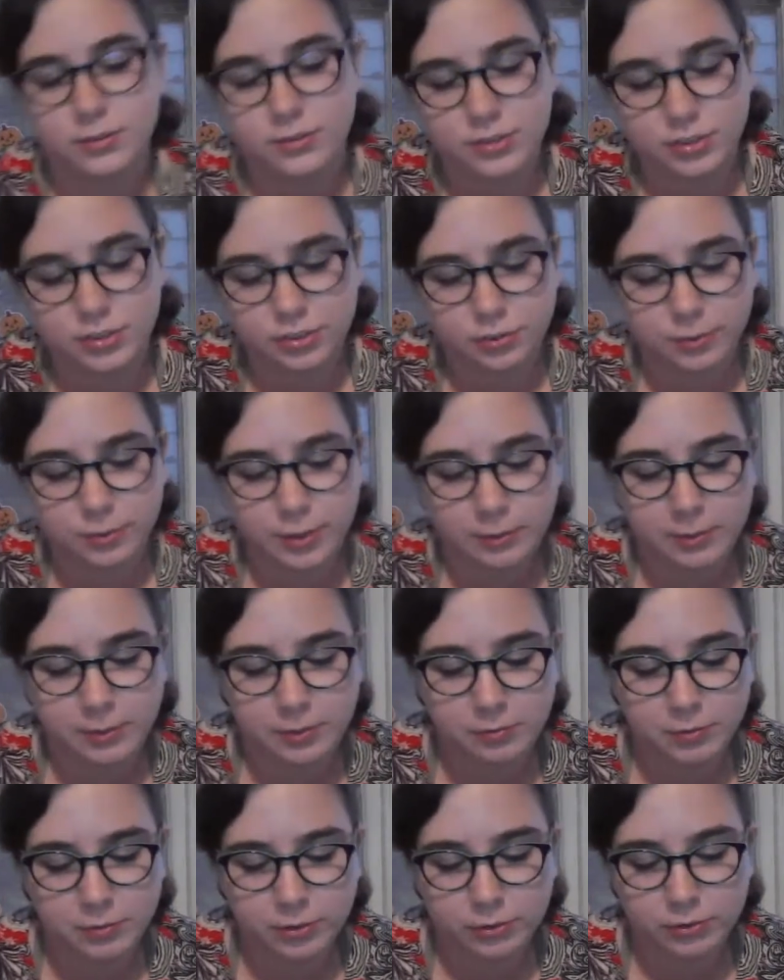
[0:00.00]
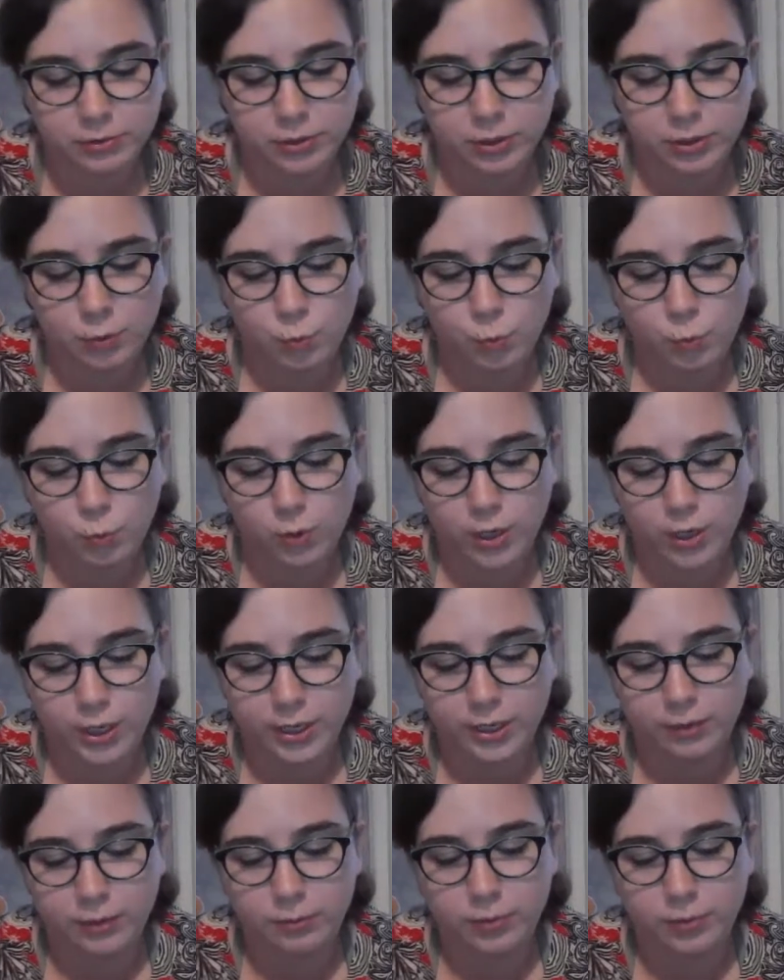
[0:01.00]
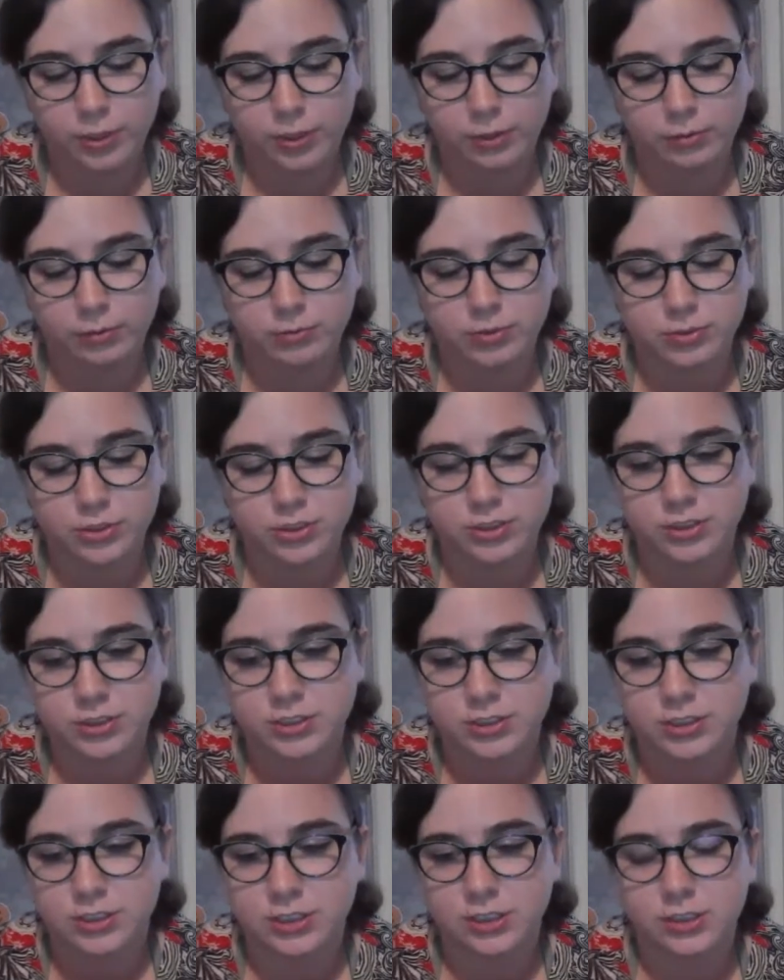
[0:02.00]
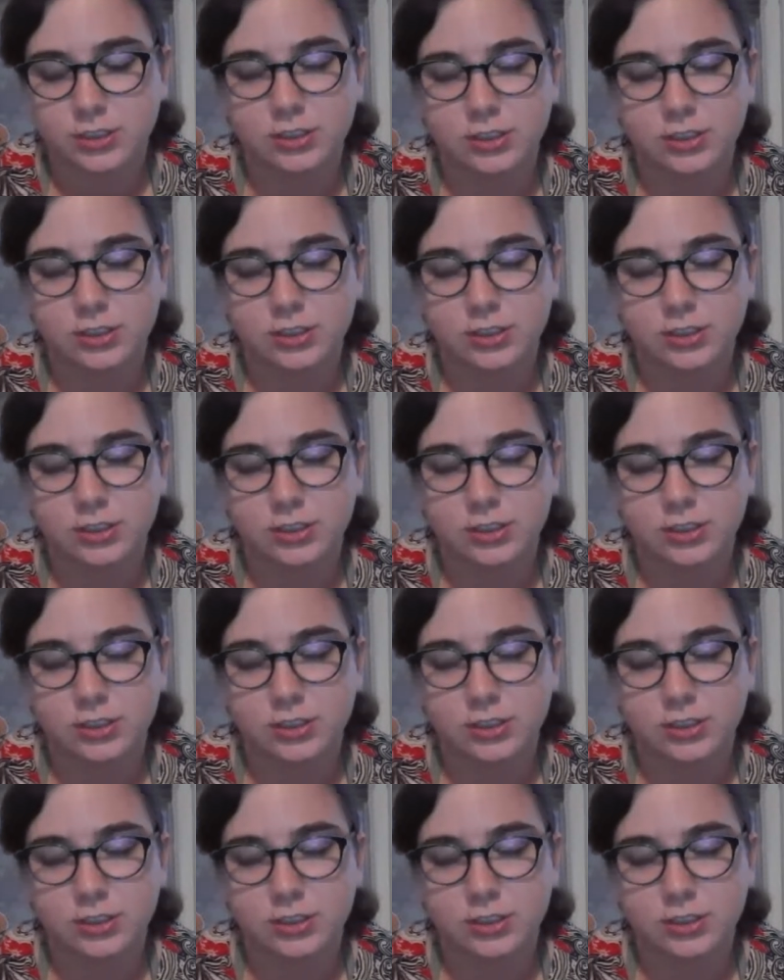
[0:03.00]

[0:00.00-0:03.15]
So you may be wondering why we don't just